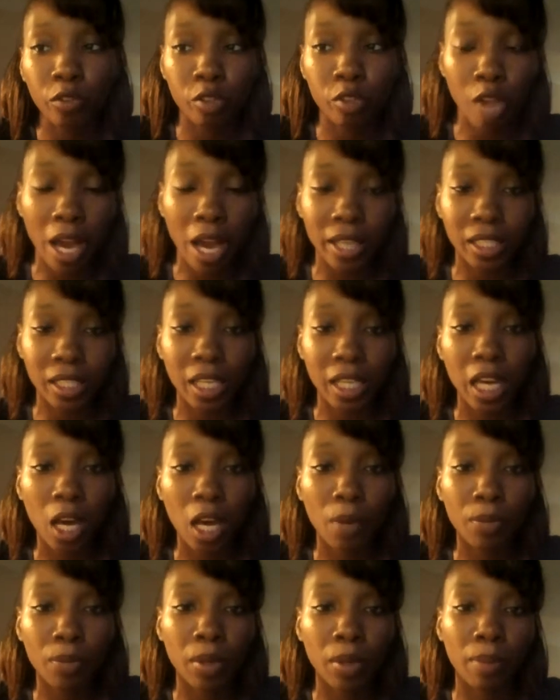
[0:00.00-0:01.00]
tried to
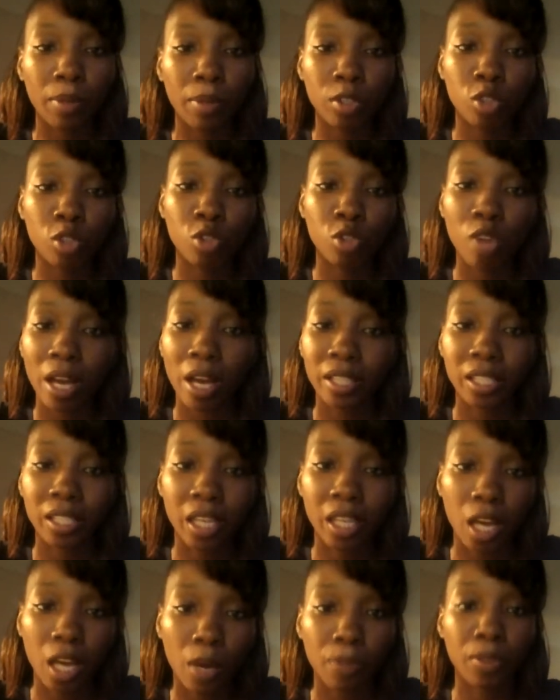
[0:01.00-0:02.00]
help them, but you tried to
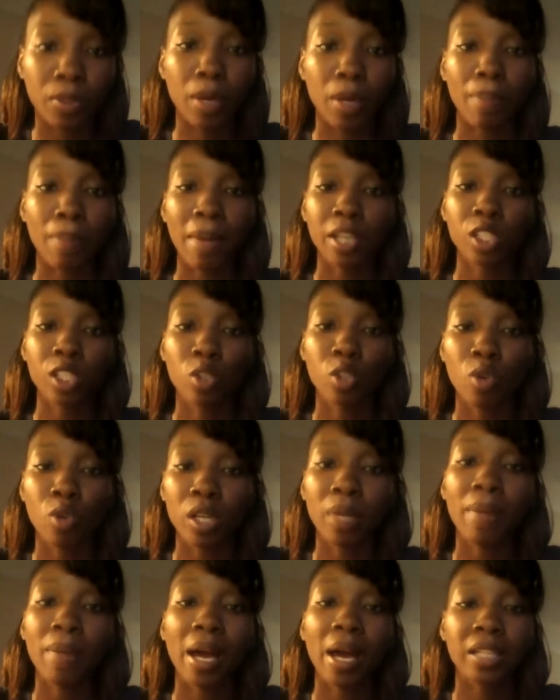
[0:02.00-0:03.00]
help them by showing
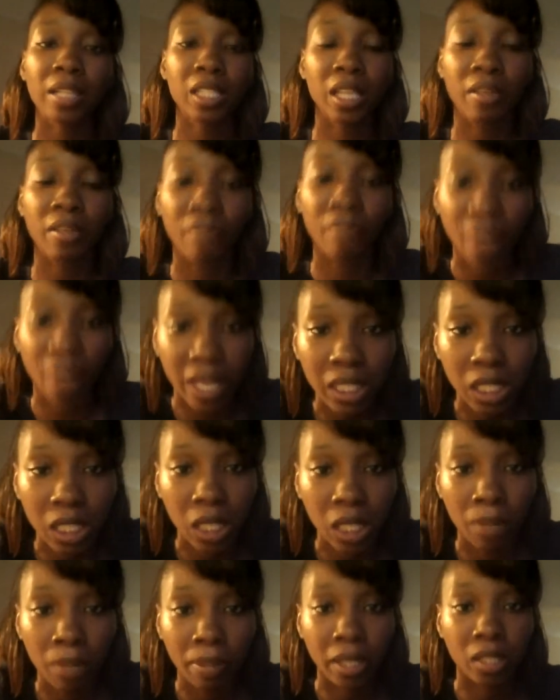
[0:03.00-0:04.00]
them how to invest
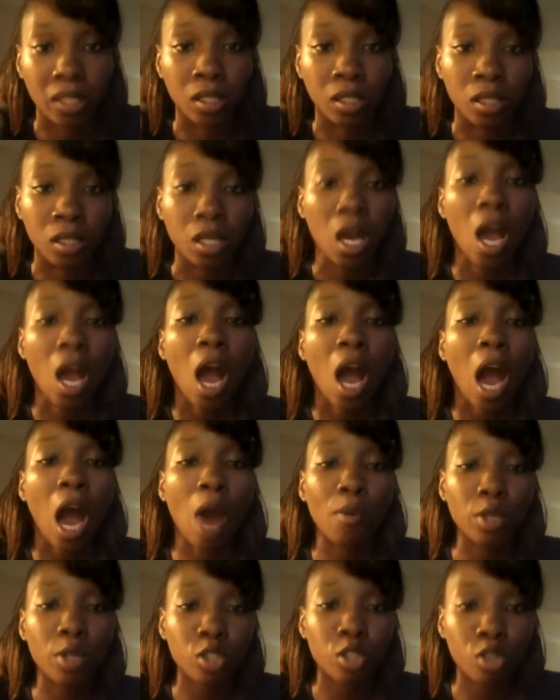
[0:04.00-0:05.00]
in the business,
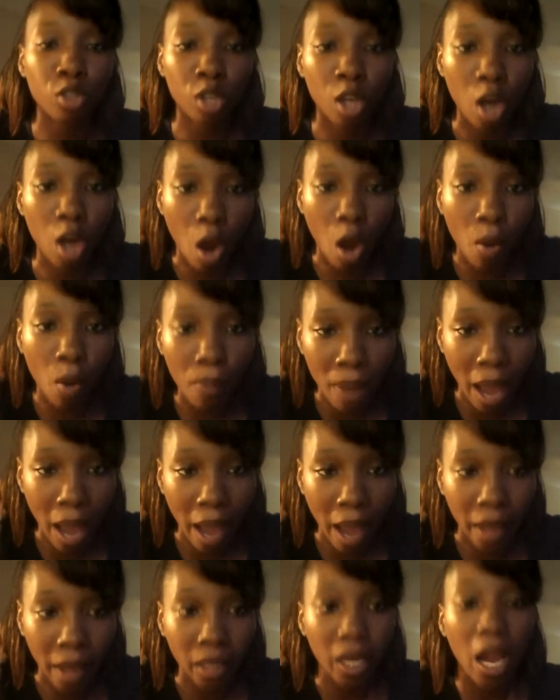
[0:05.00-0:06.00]
I want you to go
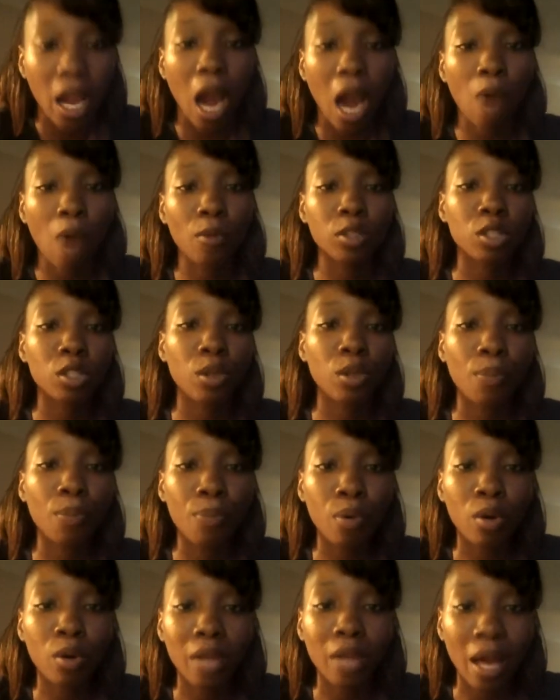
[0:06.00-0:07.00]
back. I want you to
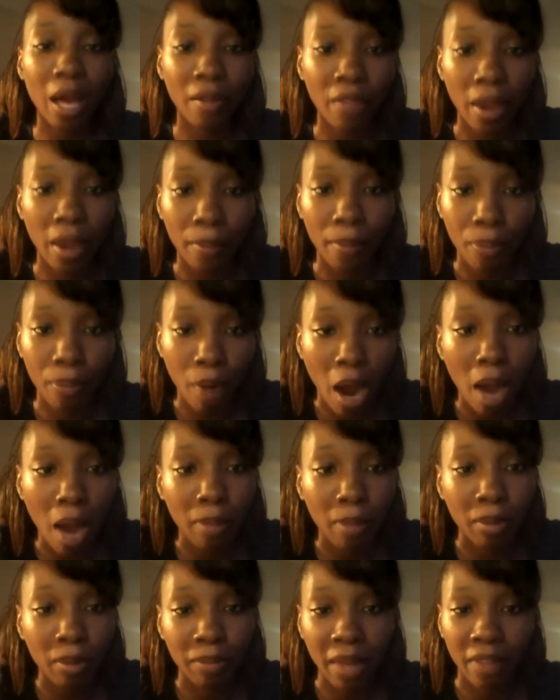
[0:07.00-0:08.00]
pull out that
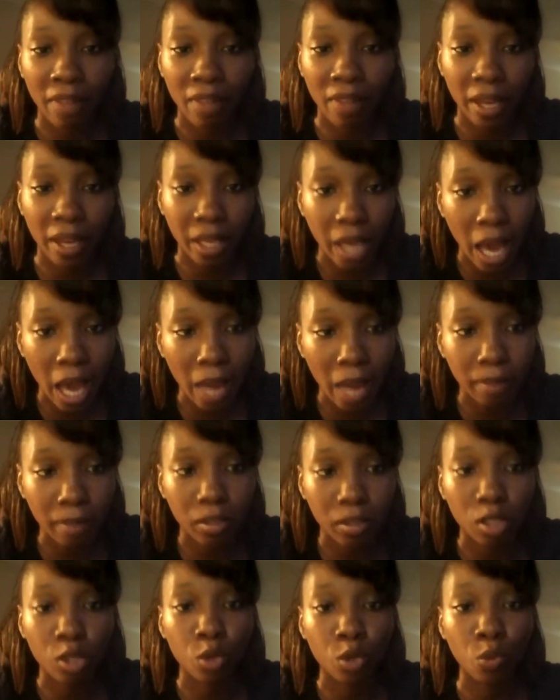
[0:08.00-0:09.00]
problem that they came
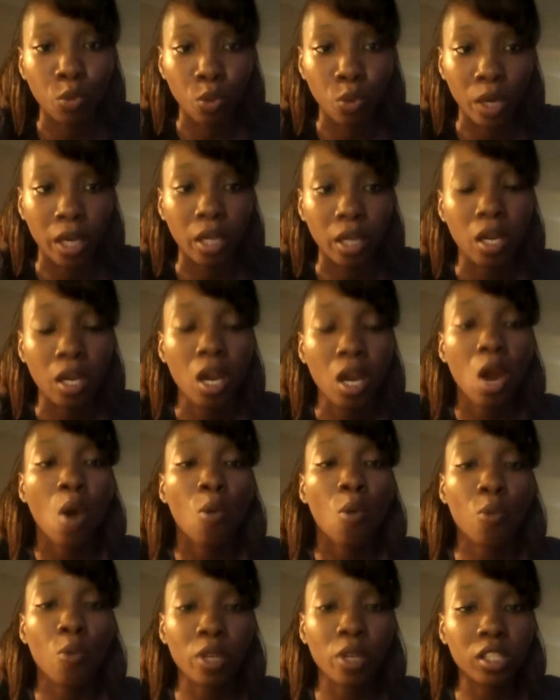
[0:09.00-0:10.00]
to you with,
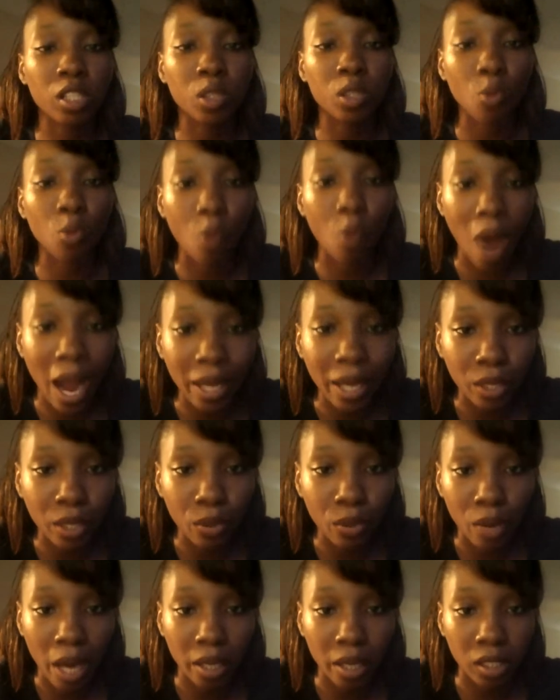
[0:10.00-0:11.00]
which is why
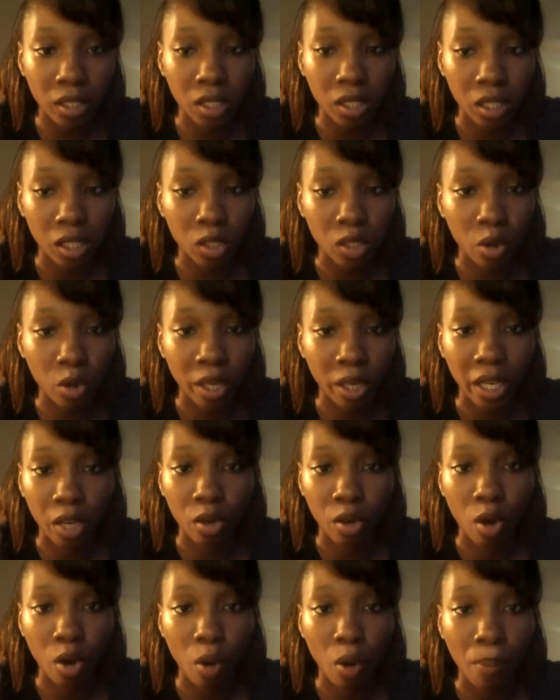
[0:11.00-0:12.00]
you got into this
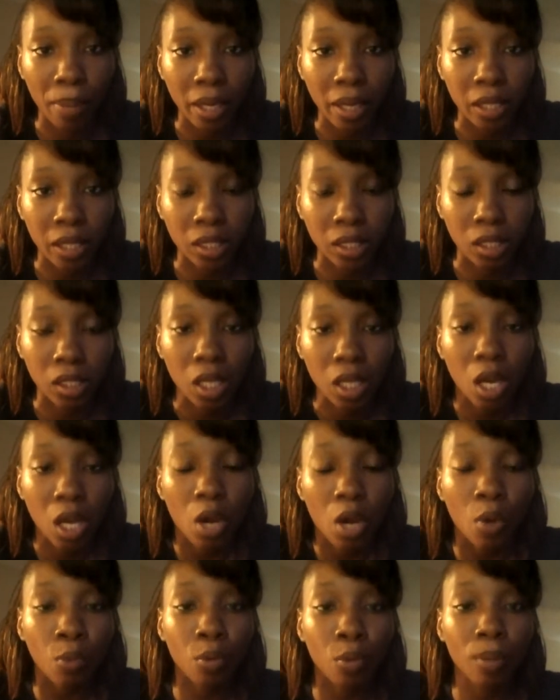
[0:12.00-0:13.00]
organic business.
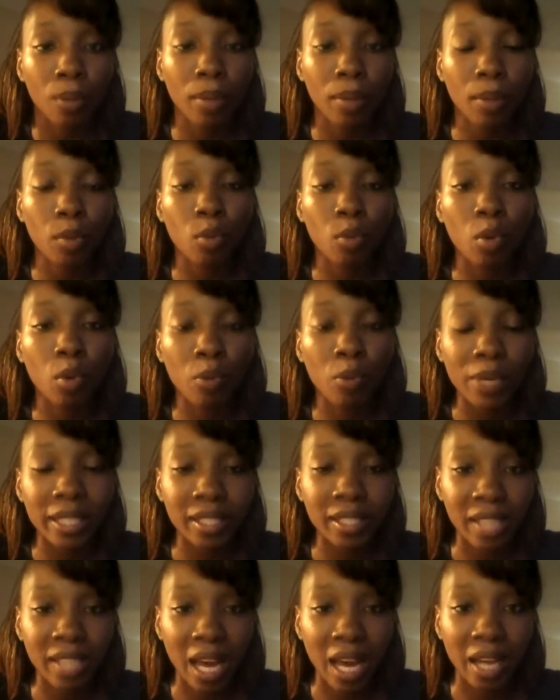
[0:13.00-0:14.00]
Remember when we
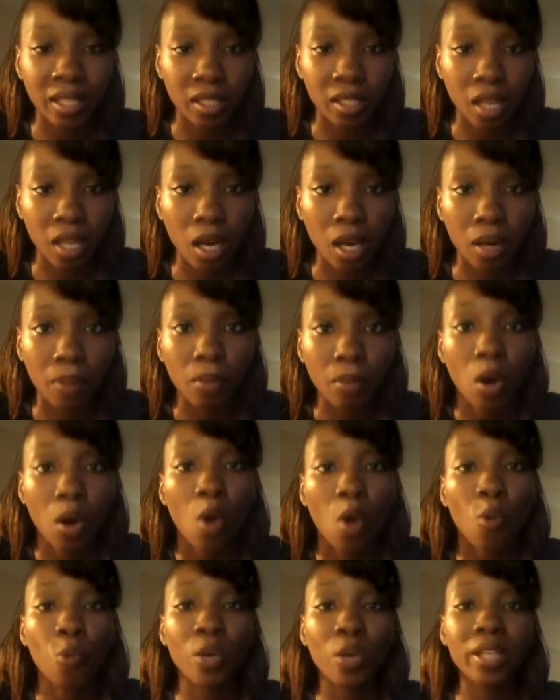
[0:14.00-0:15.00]
signed up,
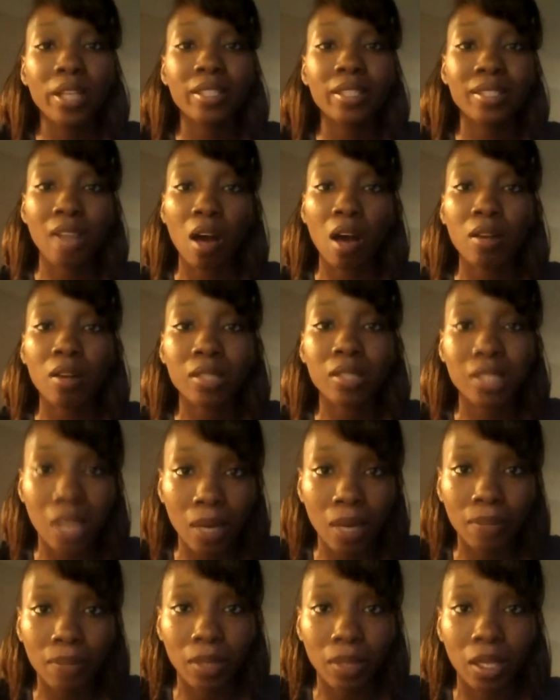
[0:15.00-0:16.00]
we saw
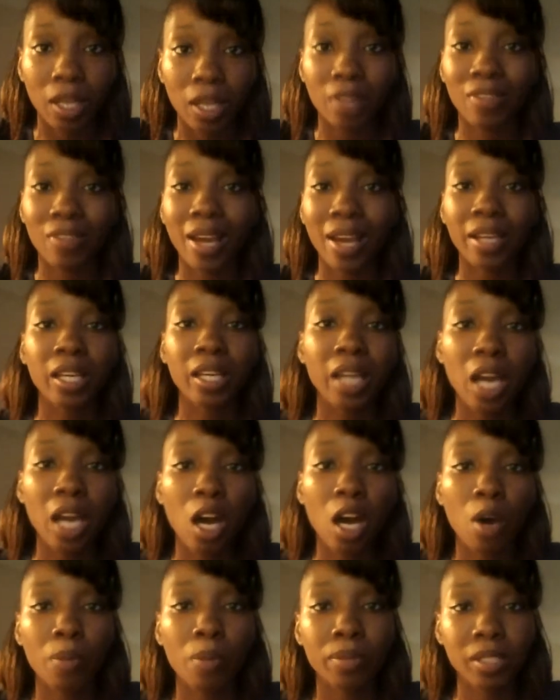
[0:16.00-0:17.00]
something that can
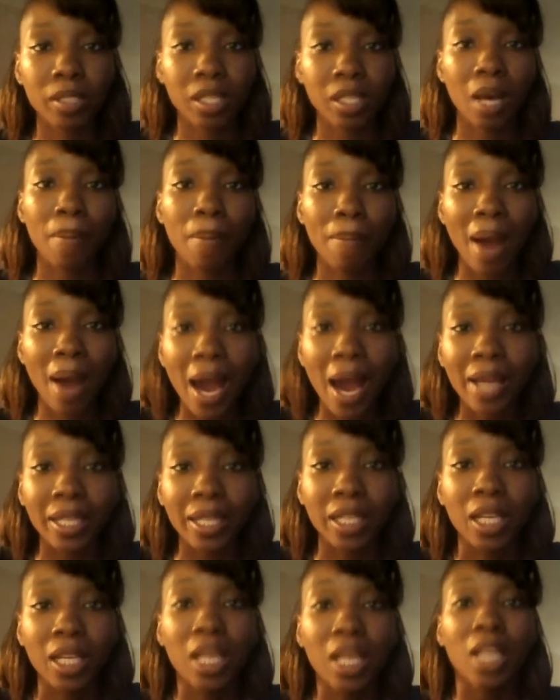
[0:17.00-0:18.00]
help
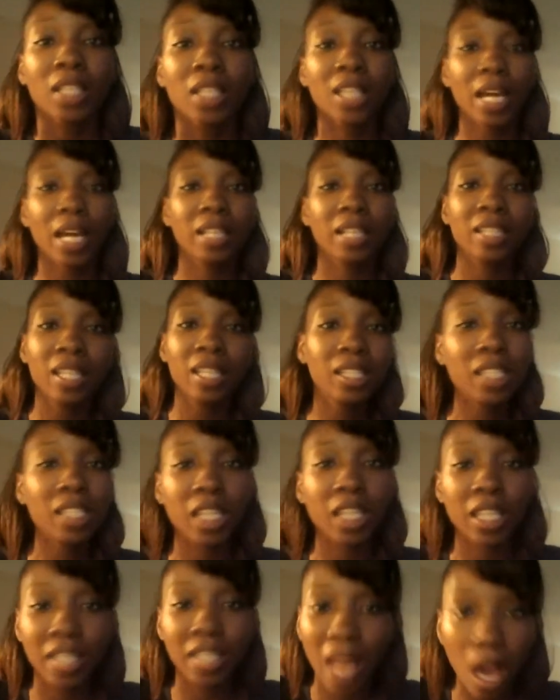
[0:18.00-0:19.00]
somebody. Like this
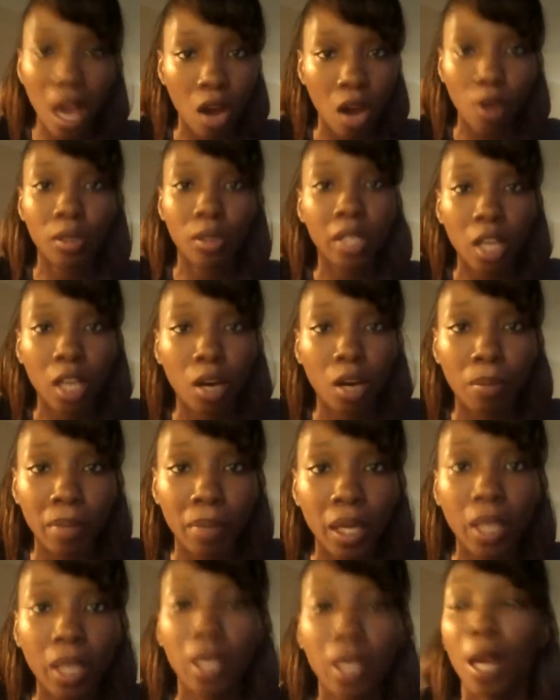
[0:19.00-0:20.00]
can not only help
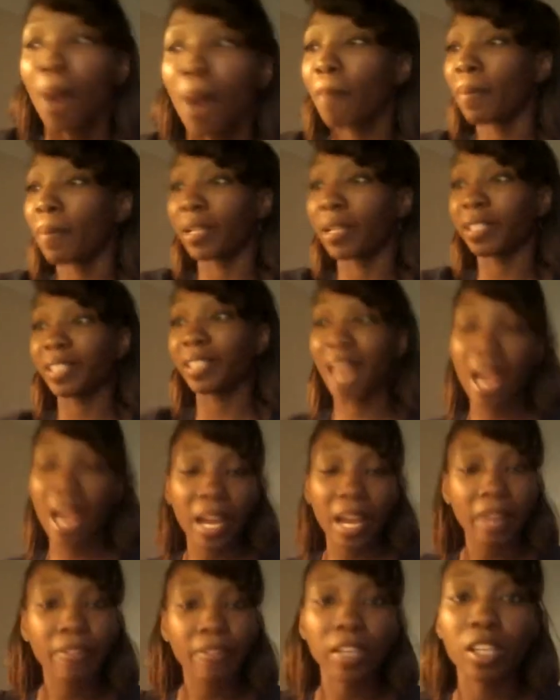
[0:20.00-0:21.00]
me, but
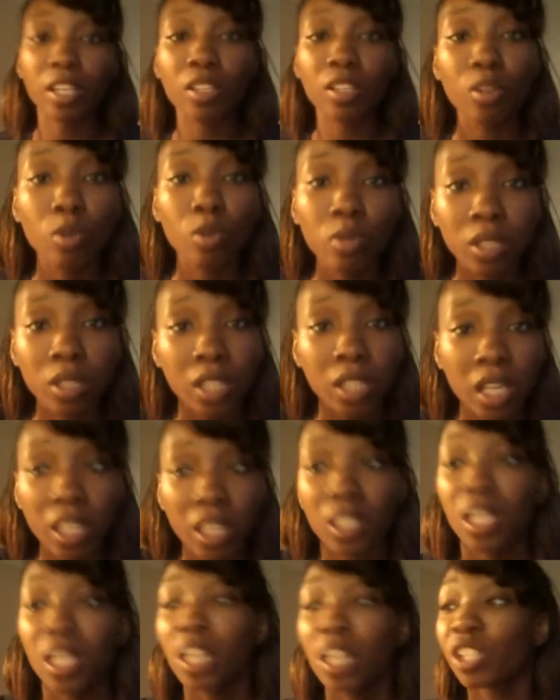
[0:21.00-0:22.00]
Dave can use
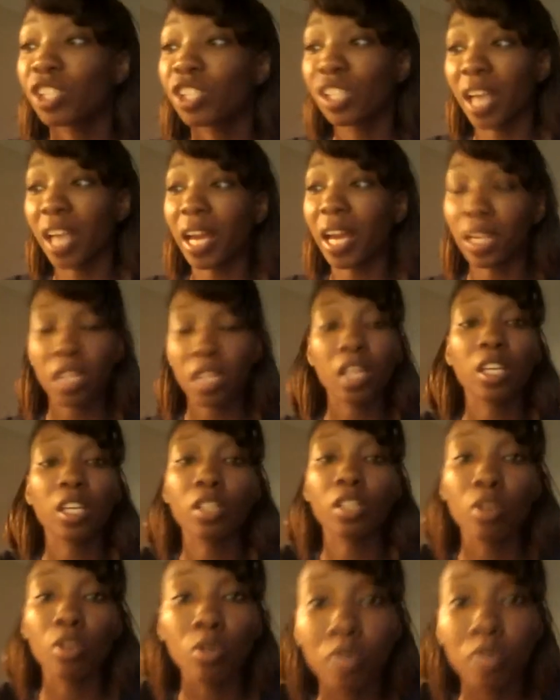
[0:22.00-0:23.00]
this, Janet
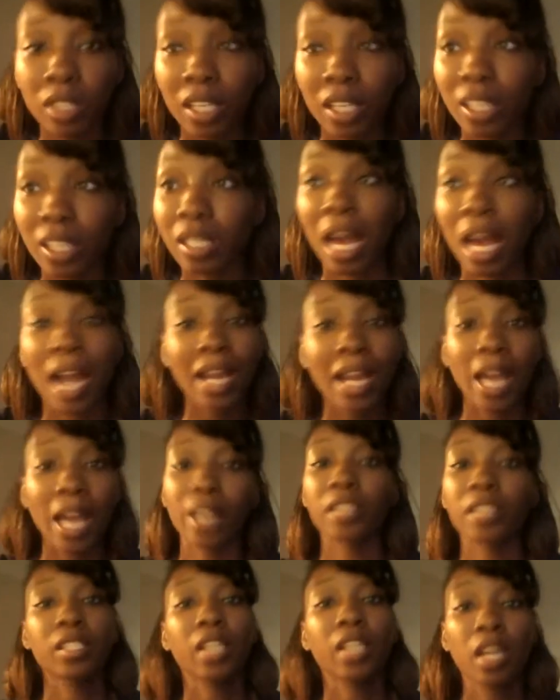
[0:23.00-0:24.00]
can use this. I
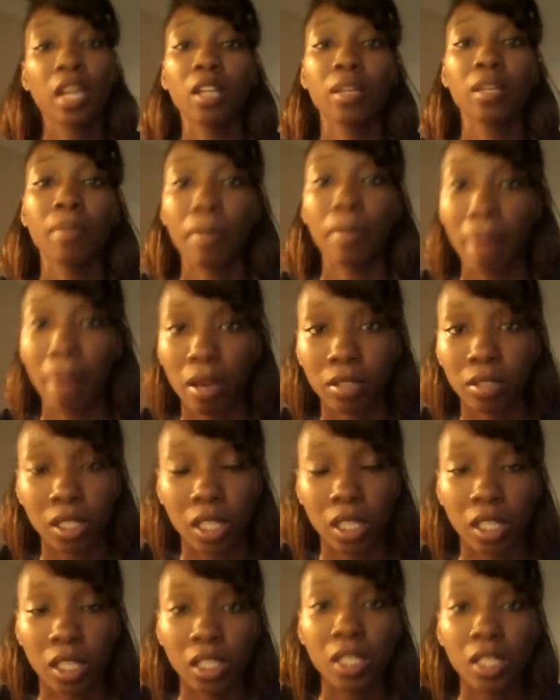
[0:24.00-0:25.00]
gotta tell them about
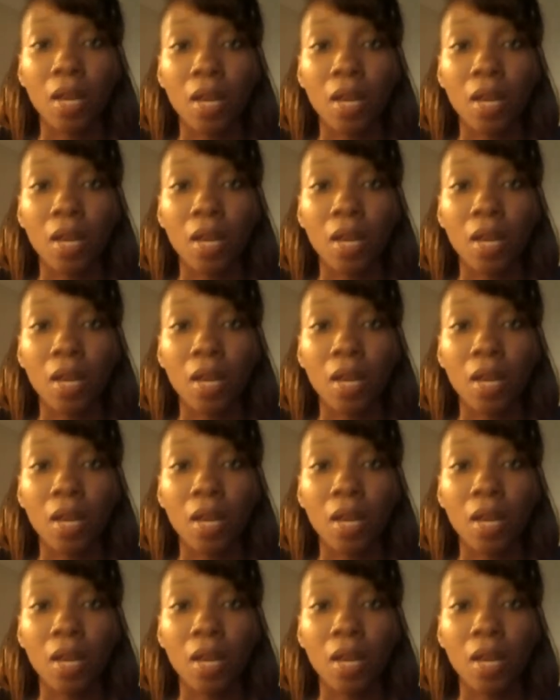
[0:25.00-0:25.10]
this.